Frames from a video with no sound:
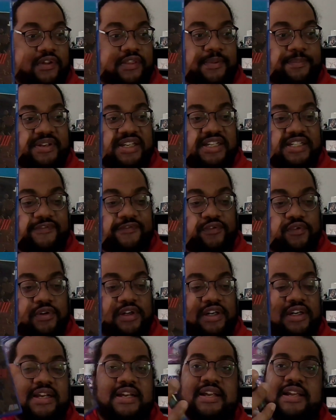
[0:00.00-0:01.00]
the
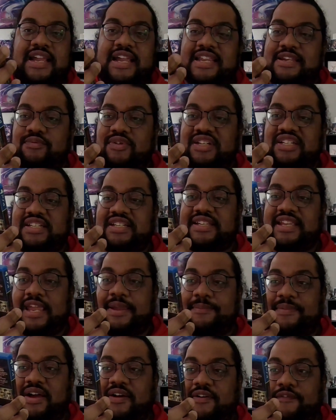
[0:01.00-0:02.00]
PS4. It originally
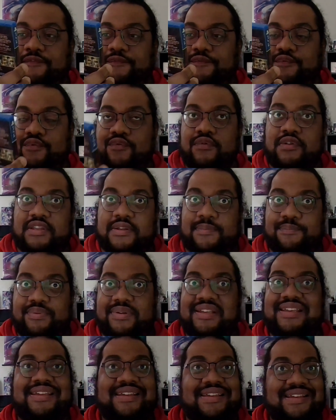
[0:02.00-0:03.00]
came out for the
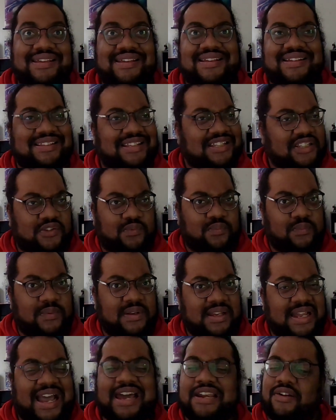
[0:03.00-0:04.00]

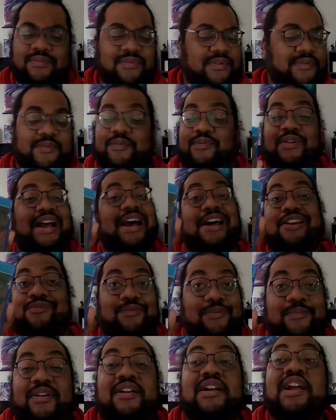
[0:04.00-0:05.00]
Switch. I don't
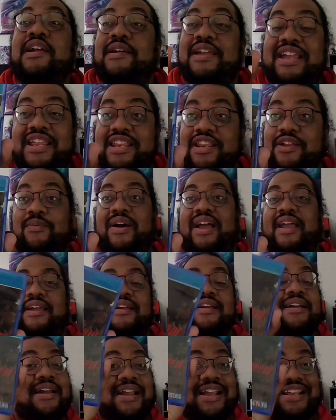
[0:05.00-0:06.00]
remember. Anyway,
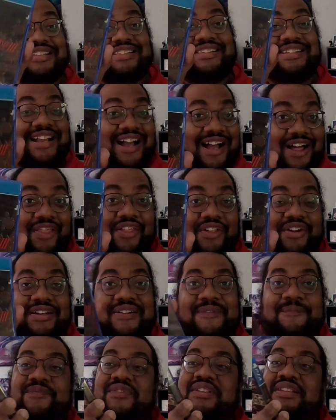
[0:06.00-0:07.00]
it's the
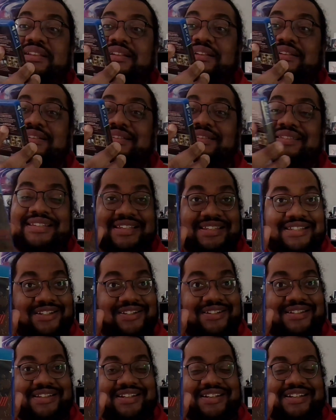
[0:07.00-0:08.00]
other sister
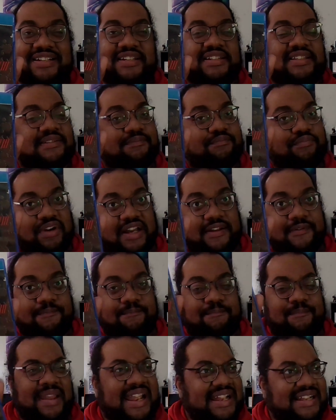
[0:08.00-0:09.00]
series but
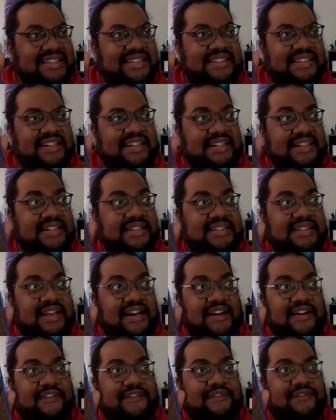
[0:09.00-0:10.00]
main series
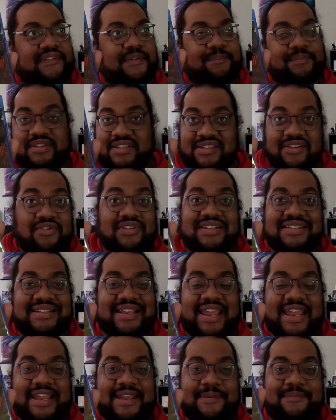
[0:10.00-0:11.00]
of the Persona
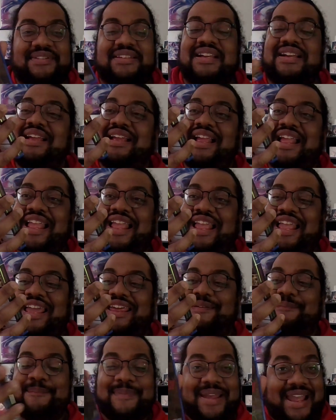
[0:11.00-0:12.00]
games,
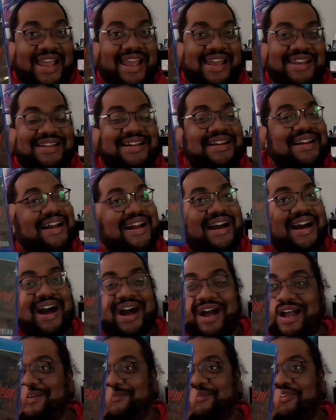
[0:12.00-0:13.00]
and man,
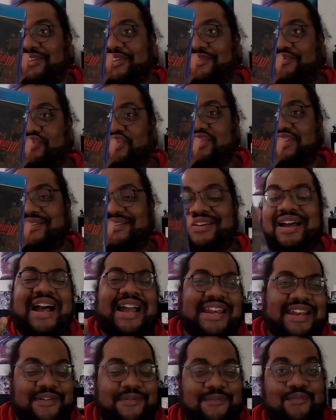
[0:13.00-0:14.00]
I am looking forward to that. I
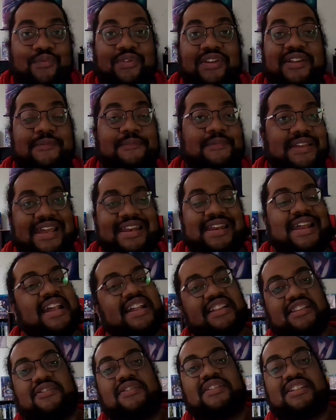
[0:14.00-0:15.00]
didn't really get
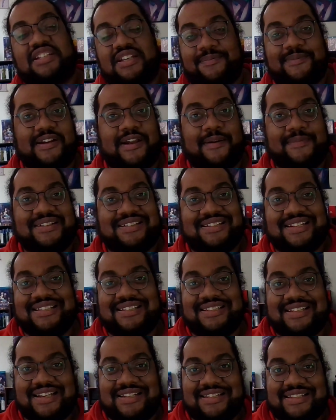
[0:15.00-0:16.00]
into the Shin Megami
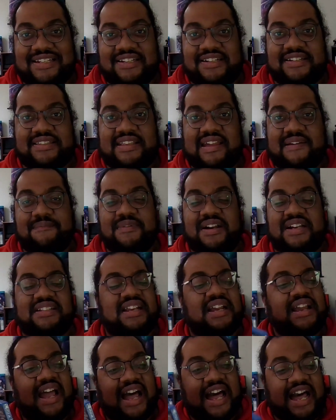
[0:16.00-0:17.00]
Tensei series that much.
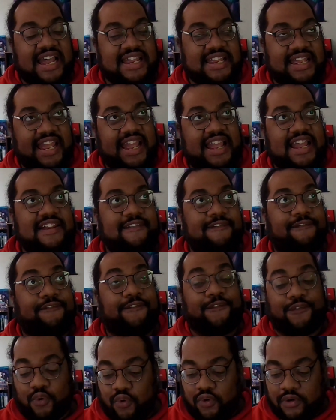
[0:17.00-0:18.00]
I had
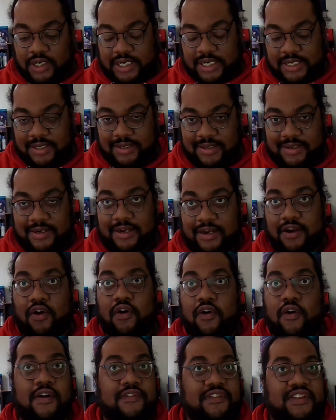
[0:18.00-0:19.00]
4
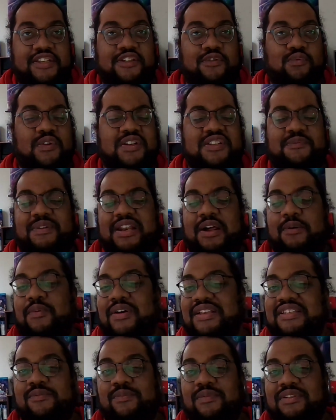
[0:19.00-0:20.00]
on the Switch, but I
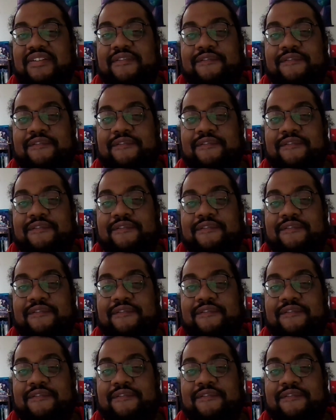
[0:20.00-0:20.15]
wasn't really